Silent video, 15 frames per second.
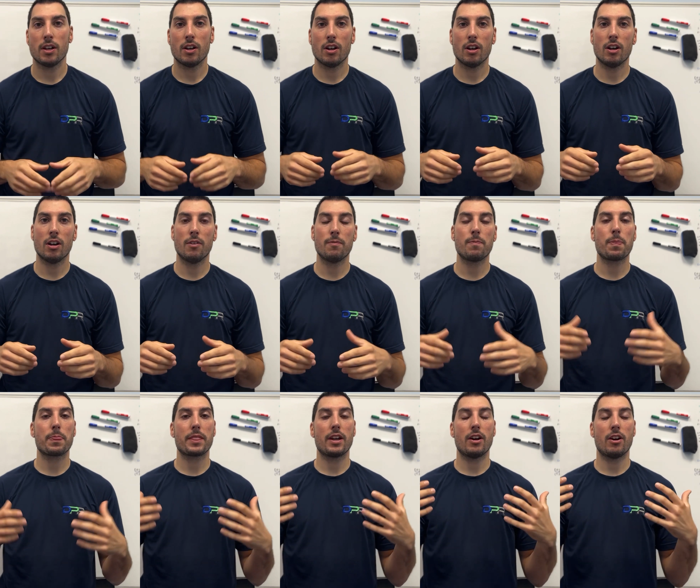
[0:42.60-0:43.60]
of
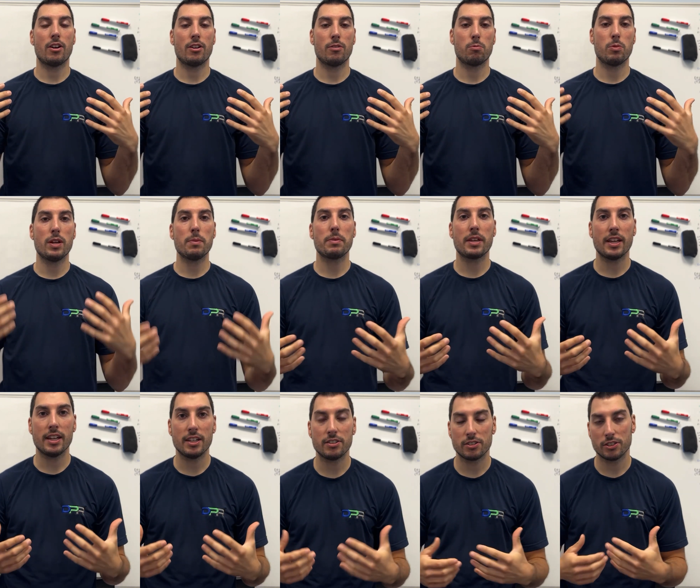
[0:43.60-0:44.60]
our rib
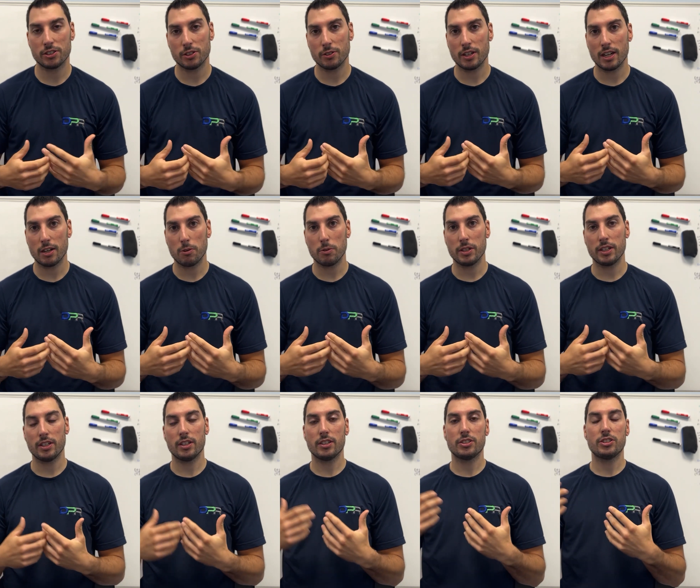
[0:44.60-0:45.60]
cage to show you how
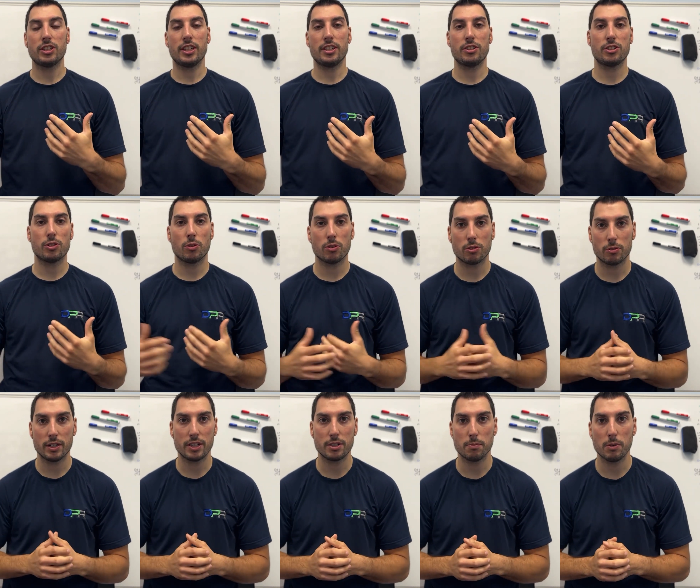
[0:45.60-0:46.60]
we change shoulder
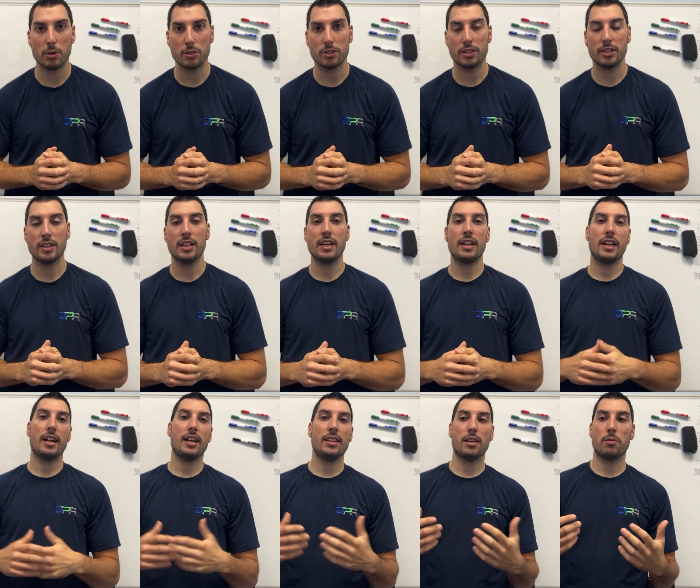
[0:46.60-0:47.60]
range of motion,
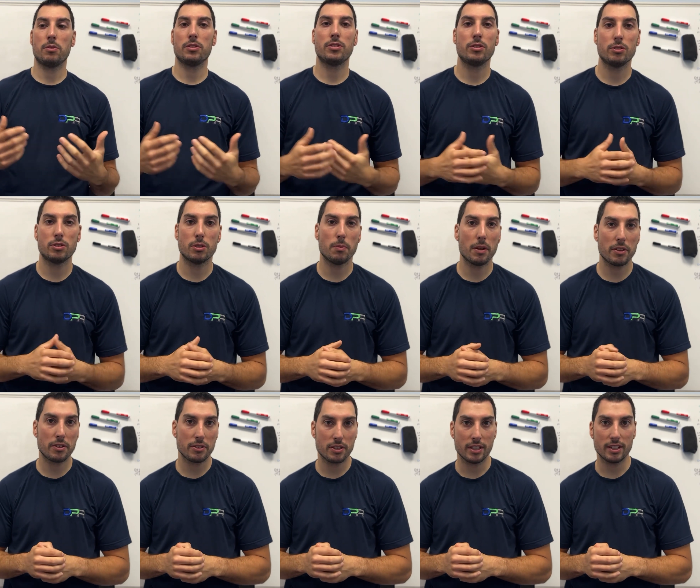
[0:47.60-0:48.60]
and then we'll do some
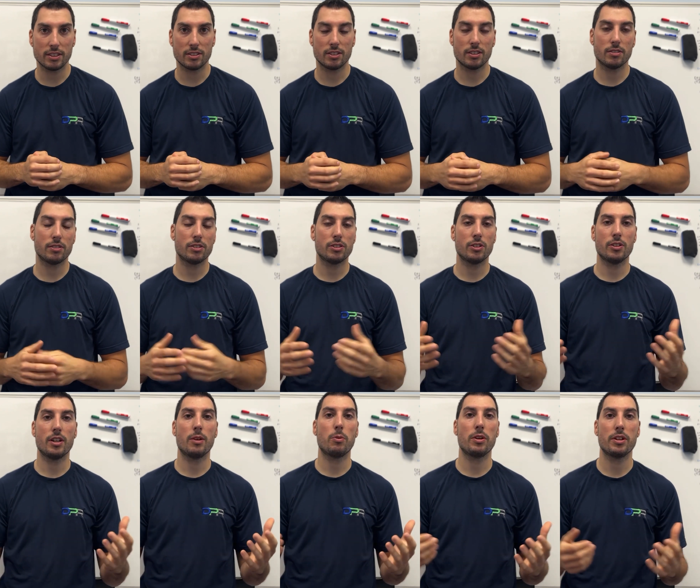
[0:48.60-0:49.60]
other things to show
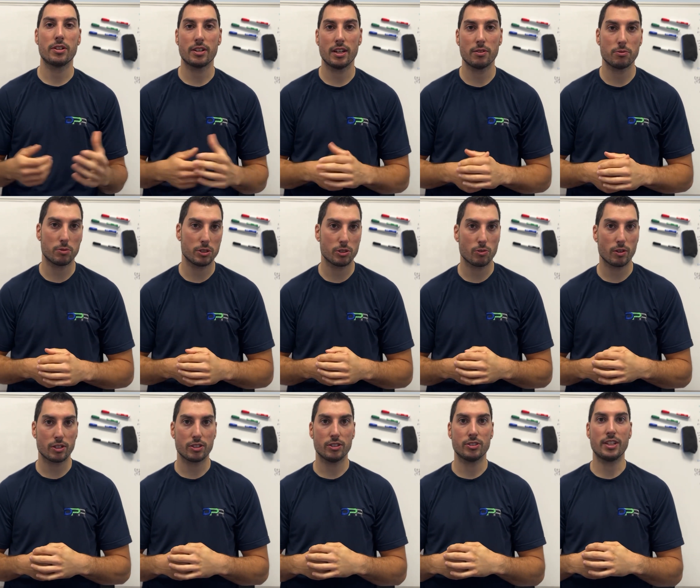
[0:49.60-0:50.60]
you where you could have
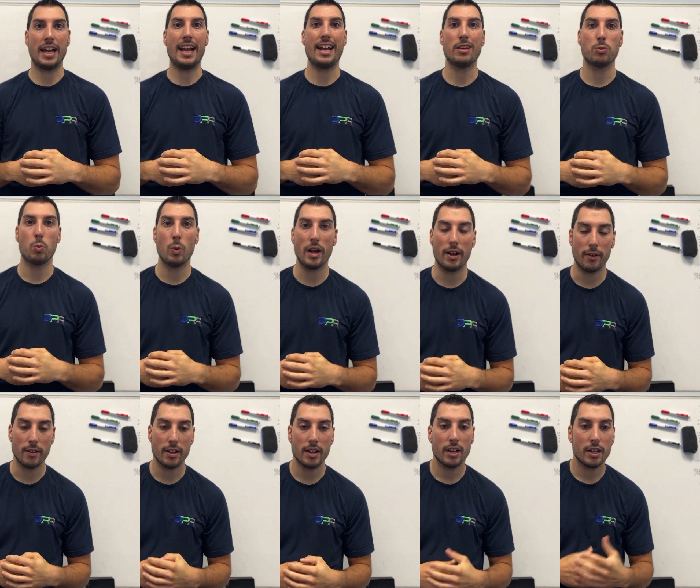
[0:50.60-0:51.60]
restrictions as well.
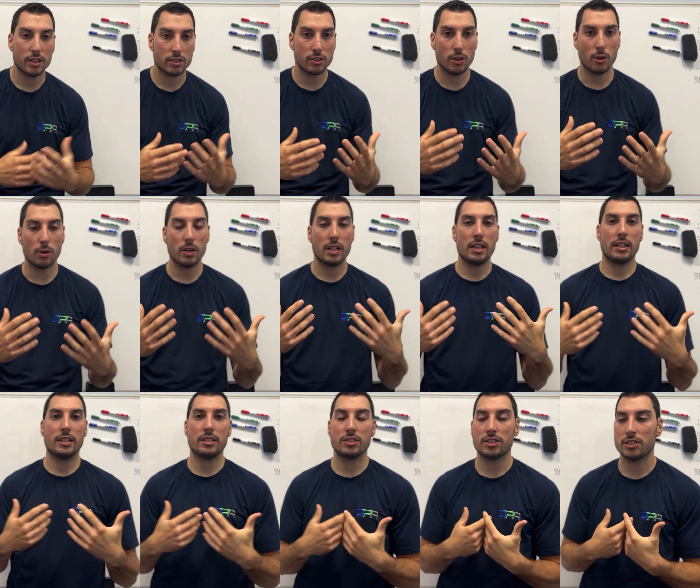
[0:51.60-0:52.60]
So
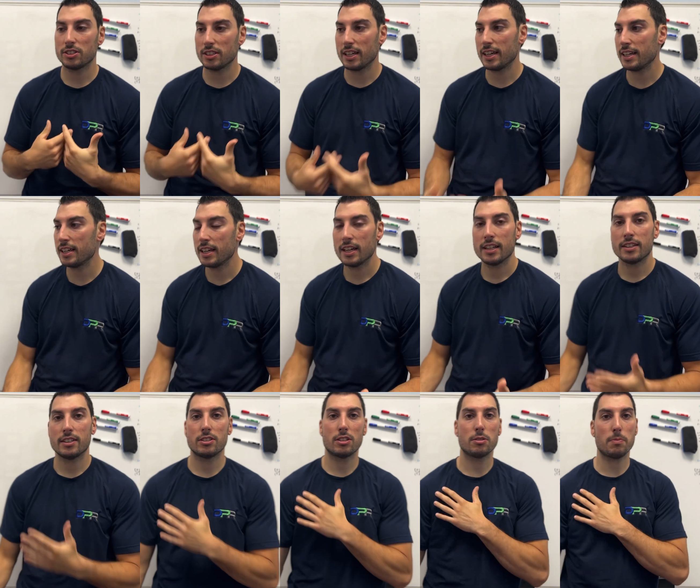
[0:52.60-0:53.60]
let's just say
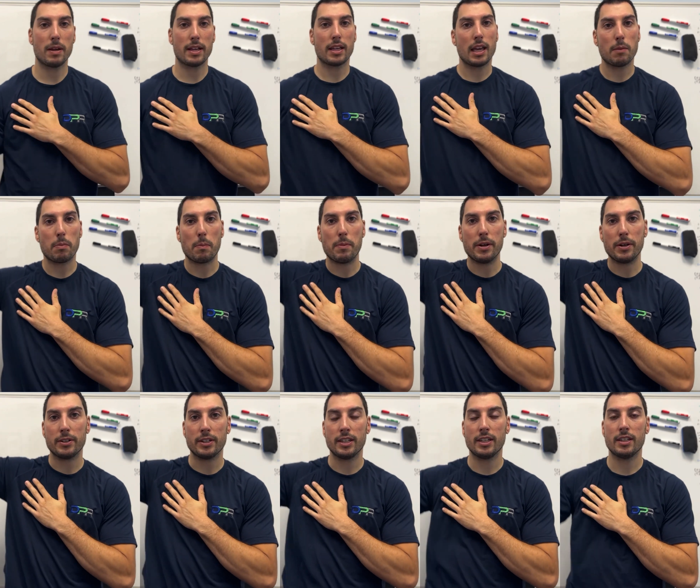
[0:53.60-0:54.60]
this is my
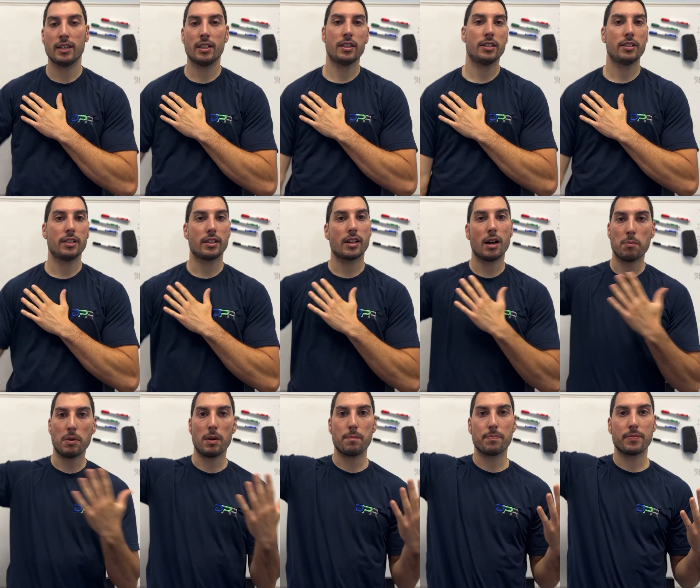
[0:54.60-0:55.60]
capability to come
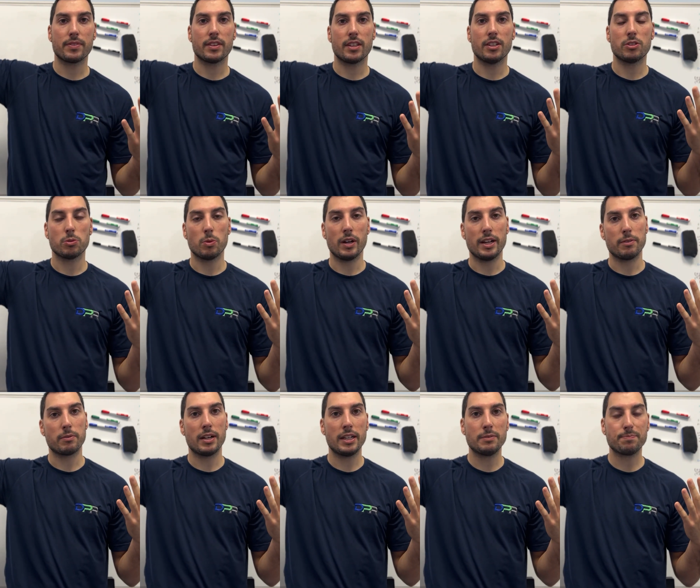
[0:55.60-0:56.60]
up this way,
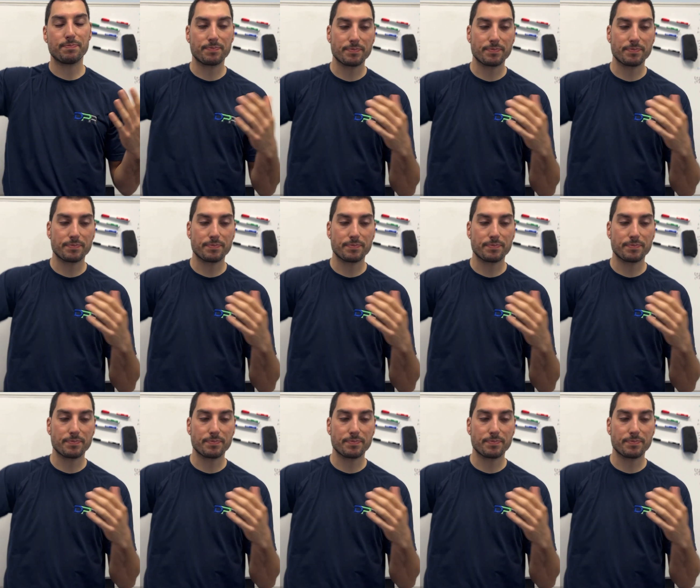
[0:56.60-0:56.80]
right?